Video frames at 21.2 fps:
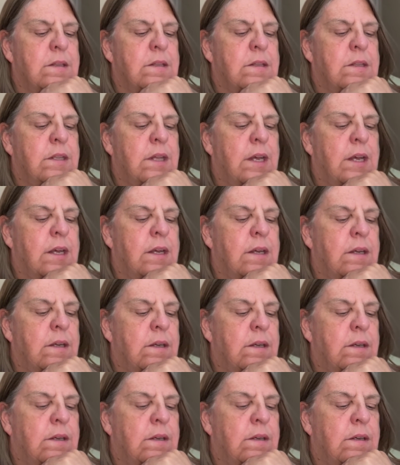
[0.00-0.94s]

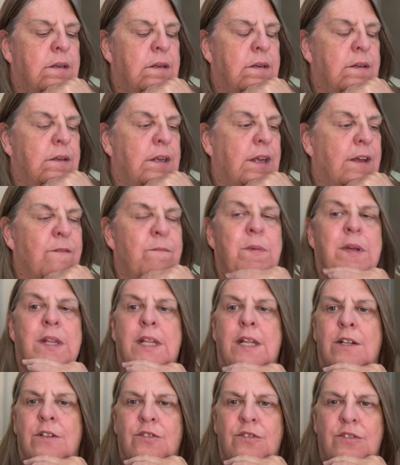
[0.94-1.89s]
They give me
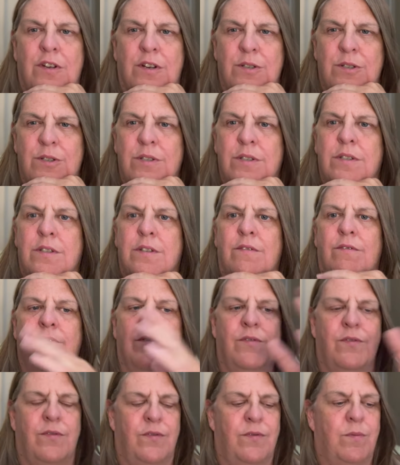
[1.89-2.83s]
the instructions
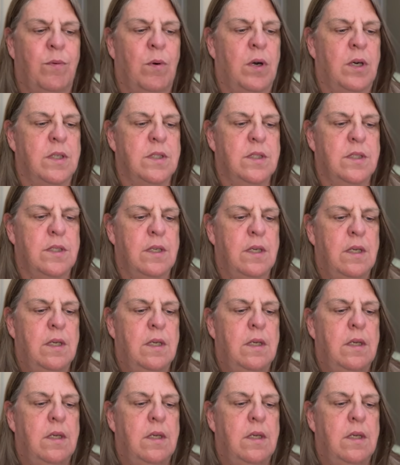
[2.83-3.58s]
of what